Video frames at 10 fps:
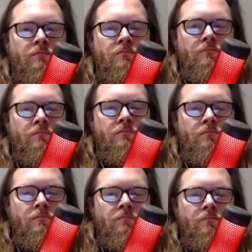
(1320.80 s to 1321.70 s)

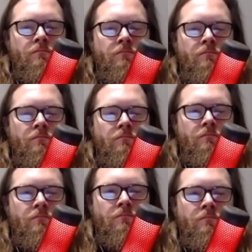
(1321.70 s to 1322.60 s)

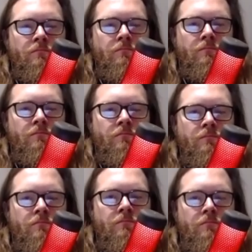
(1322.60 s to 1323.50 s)

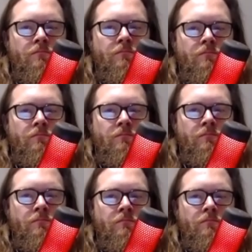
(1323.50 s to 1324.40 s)

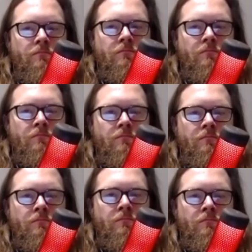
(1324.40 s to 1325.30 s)

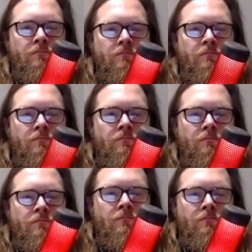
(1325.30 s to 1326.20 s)

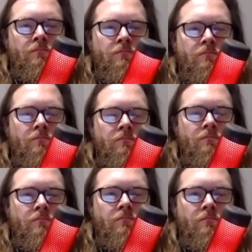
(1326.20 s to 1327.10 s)

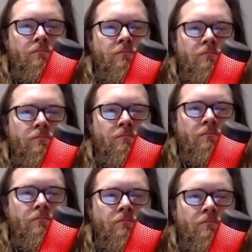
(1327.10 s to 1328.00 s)

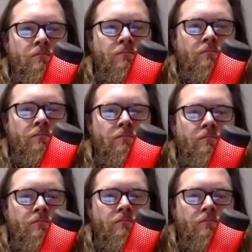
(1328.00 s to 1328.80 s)
This person isn't speaking.